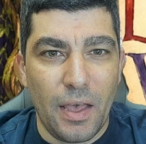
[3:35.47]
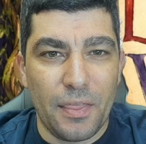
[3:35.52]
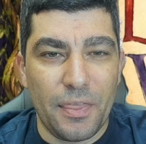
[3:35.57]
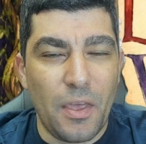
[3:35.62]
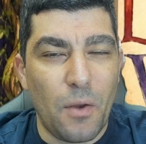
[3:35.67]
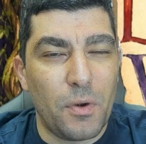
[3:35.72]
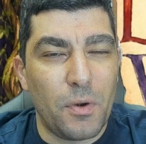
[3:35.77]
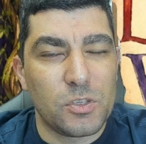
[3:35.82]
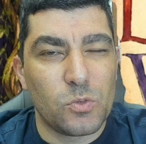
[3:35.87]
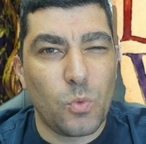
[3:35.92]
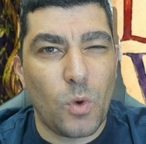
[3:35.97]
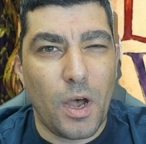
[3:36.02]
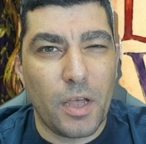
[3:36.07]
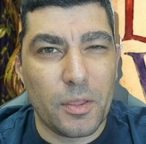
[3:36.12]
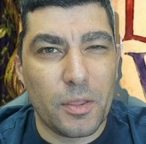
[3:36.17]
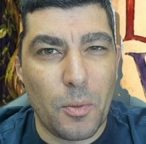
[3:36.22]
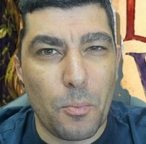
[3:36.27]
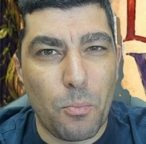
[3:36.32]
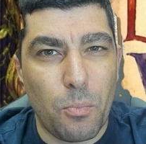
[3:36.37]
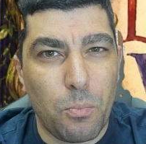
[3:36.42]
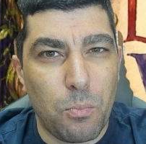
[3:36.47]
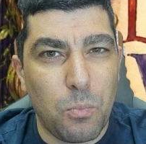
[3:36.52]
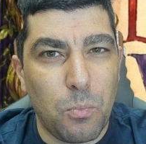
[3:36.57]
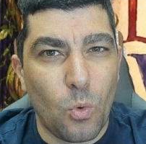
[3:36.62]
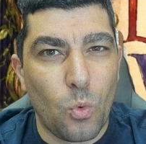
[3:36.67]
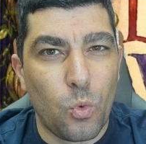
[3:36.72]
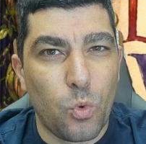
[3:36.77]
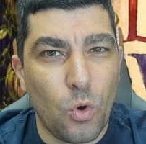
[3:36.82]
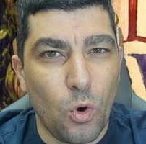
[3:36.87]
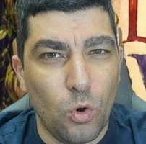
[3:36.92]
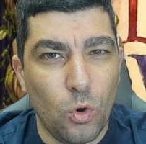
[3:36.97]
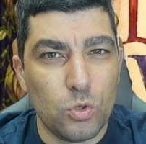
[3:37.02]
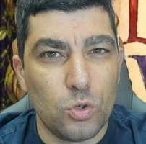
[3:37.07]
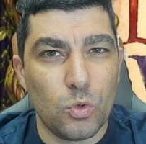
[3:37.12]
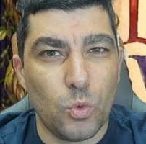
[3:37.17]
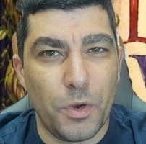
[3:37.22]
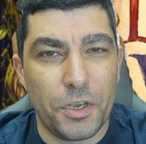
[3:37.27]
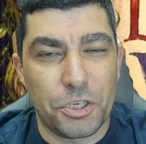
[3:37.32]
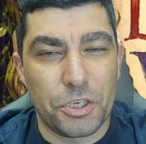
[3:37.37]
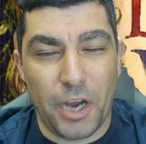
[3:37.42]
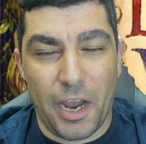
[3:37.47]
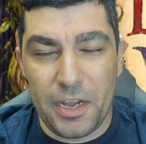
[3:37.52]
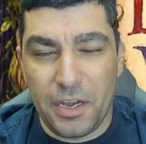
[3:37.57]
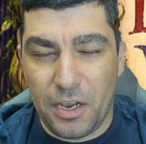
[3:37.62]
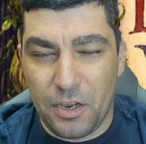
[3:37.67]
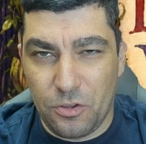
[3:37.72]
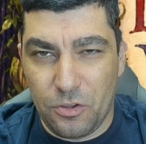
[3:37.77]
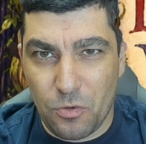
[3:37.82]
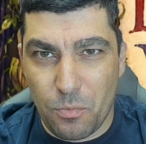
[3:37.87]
There is one rule which I need